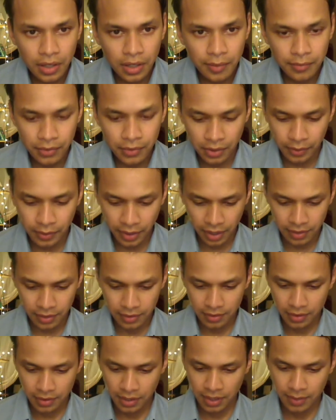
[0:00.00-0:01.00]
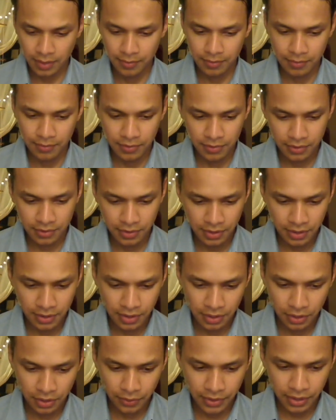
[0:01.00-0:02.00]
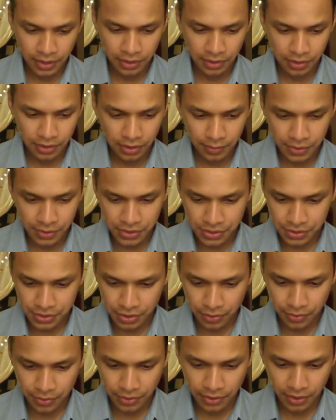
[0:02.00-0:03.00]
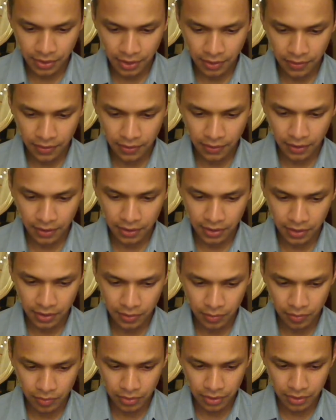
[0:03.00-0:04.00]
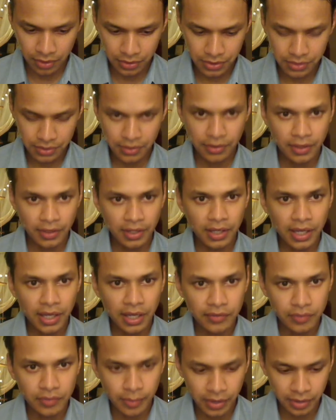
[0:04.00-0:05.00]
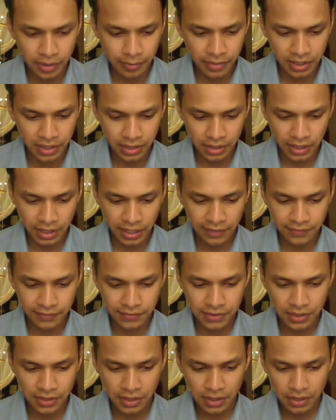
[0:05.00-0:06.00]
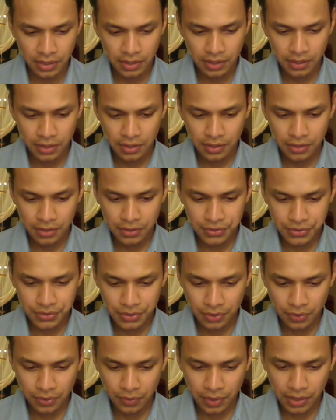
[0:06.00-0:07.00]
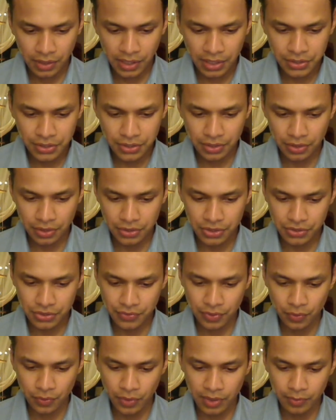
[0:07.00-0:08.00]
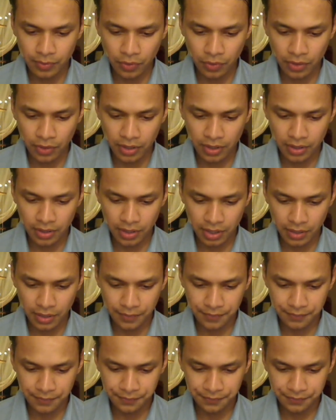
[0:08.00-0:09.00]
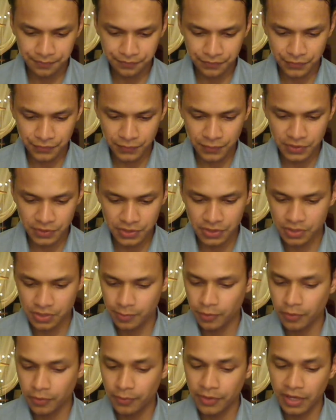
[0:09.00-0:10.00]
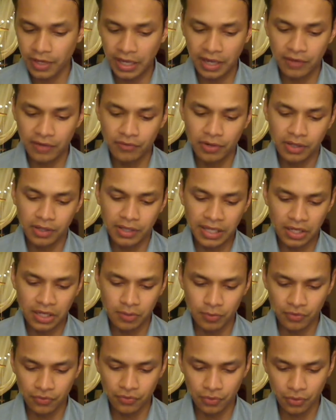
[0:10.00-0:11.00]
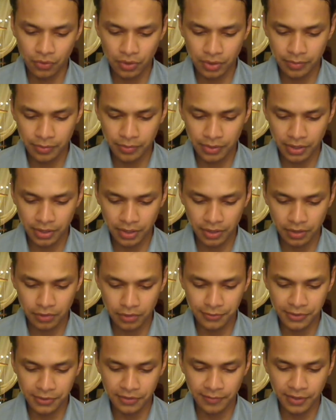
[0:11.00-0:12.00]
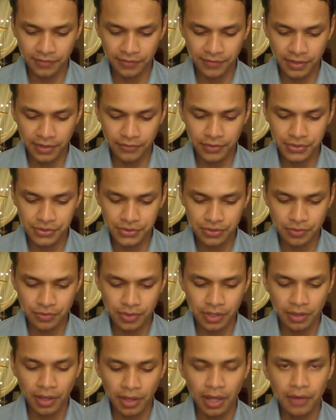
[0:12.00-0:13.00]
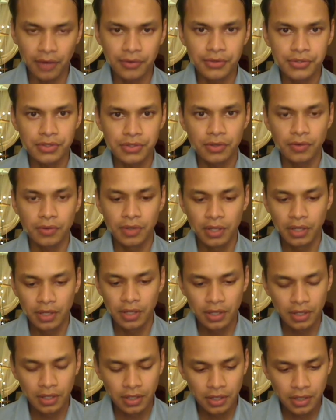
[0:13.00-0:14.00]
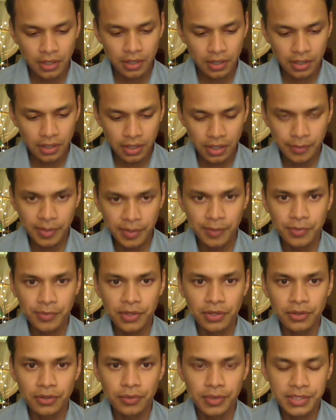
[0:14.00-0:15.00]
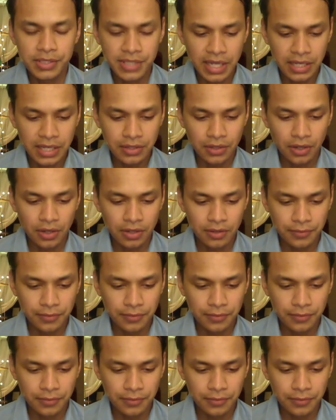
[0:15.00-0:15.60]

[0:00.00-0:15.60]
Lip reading: Okay, I'm going a little bit slower than I thought I would, so I think I have about a minute left. So I'll actually just read one more. This is a poem that I have read aloud before, but it's one of my favorites to read aloud, so it might be a good one to end on.